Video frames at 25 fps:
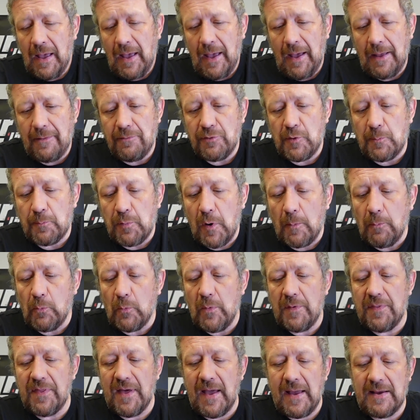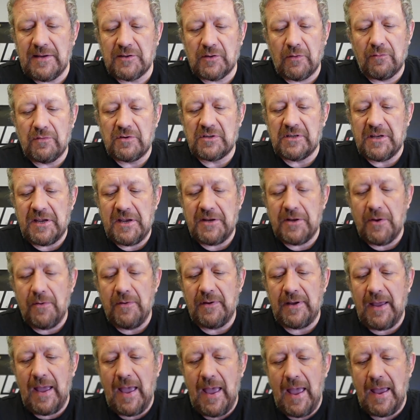and the problem with that is obviously you
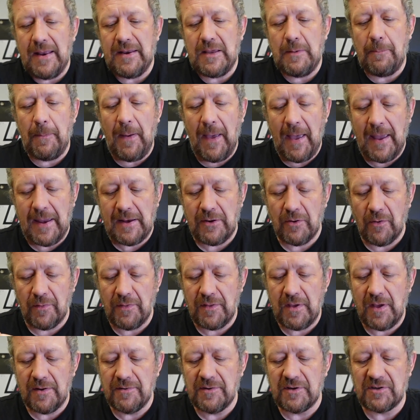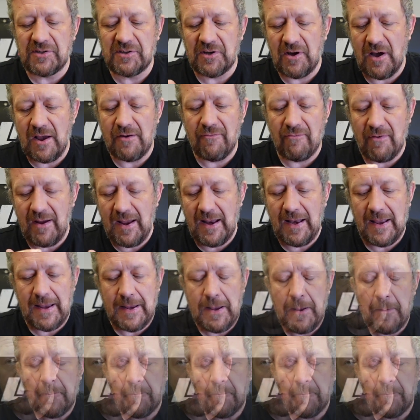don't get any paint on the underside really.